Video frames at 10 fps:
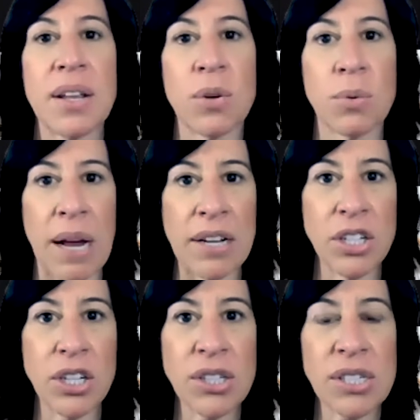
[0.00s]
of the
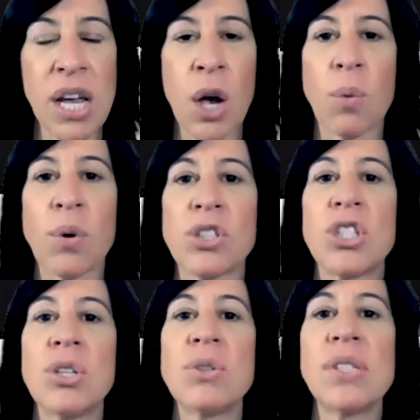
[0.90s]
renters were
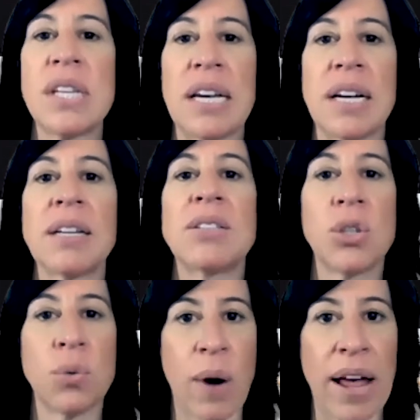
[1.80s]
choosing
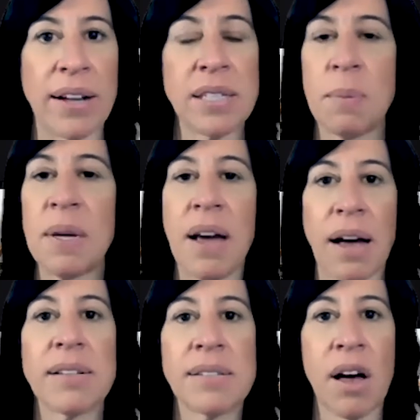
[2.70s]
to rent
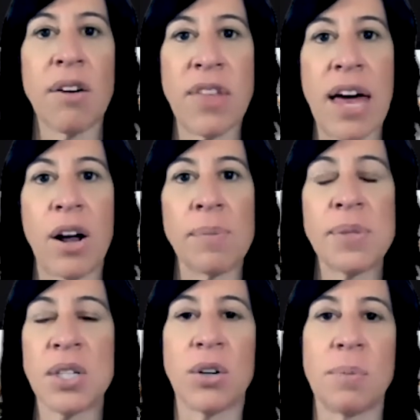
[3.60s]
because of that
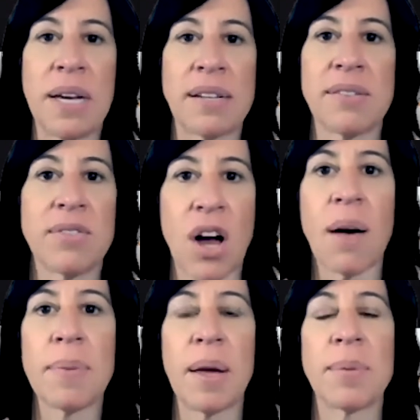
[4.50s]
obstacle, because of
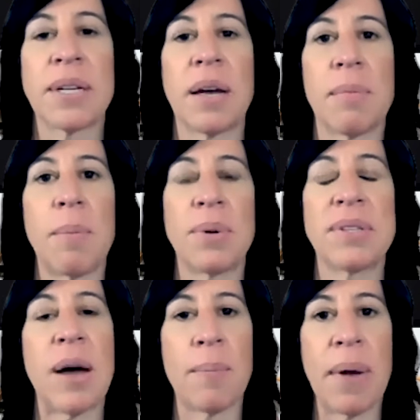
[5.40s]
not being able to come up
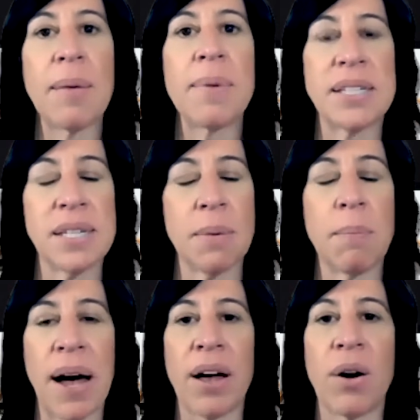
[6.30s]
with down payment to
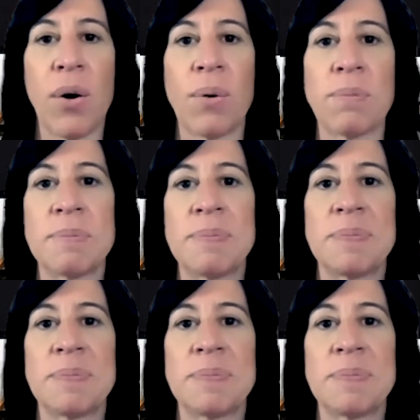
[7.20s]
buy a home.